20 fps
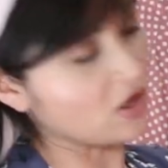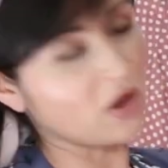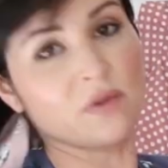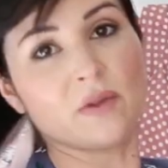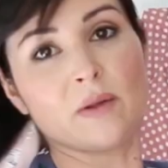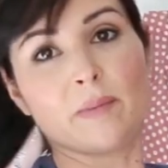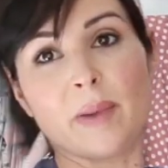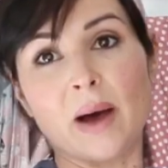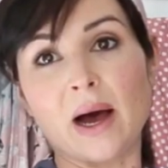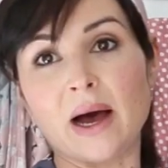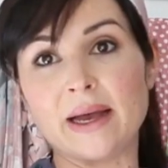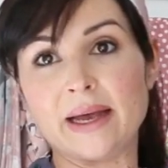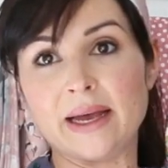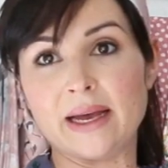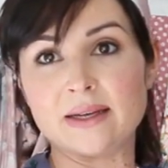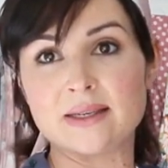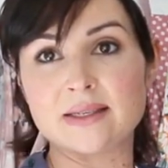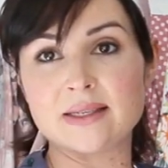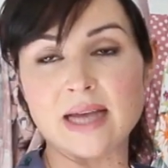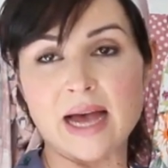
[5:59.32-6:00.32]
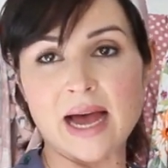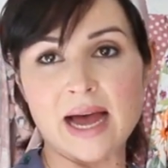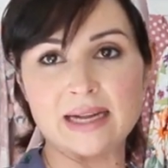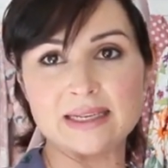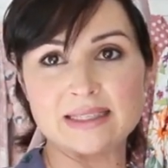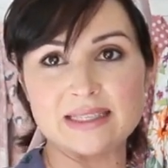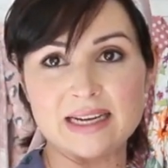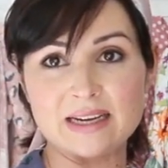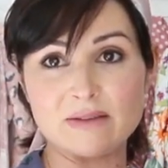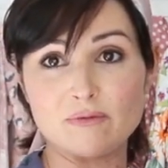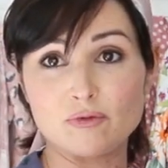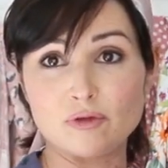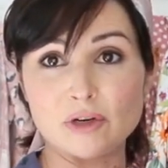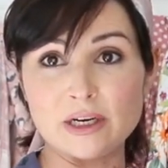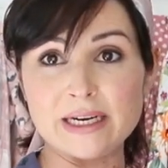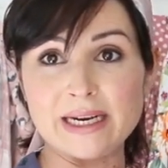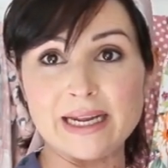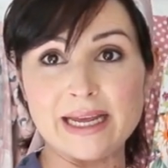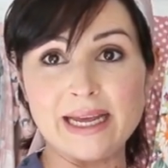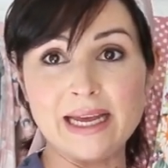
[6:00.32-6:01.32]
on the bias, and it
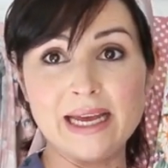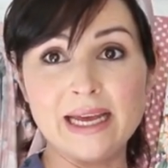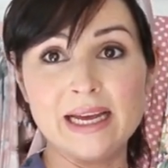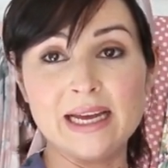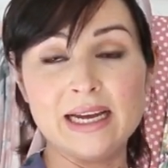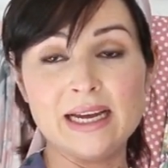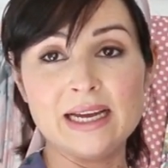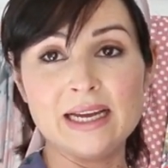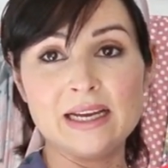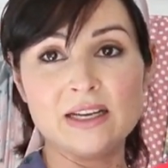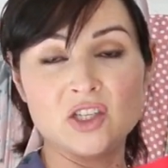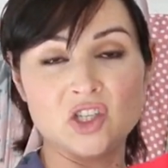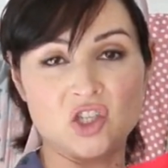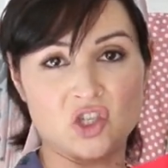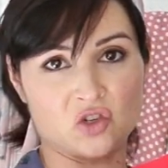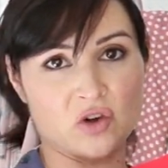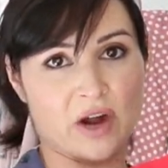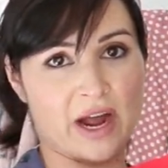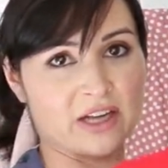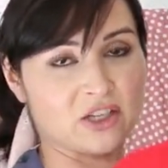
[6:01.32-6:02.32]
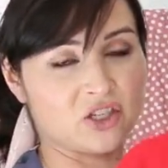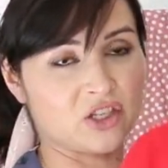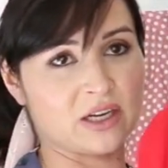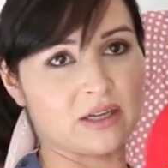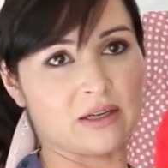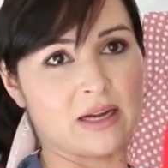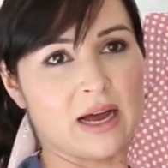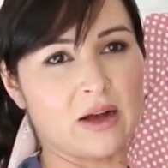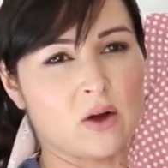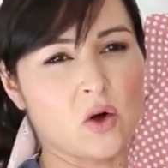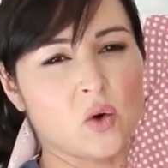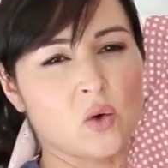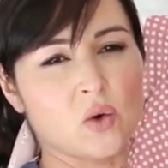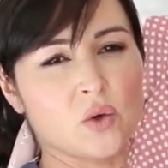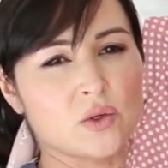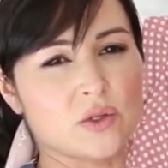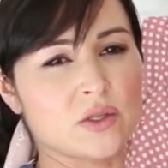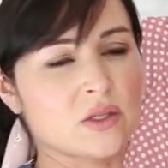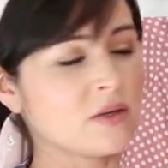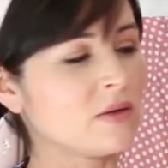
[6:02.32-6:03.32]
really stretched and
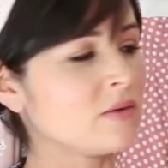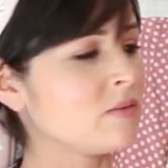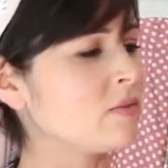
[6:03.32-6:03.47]
caused,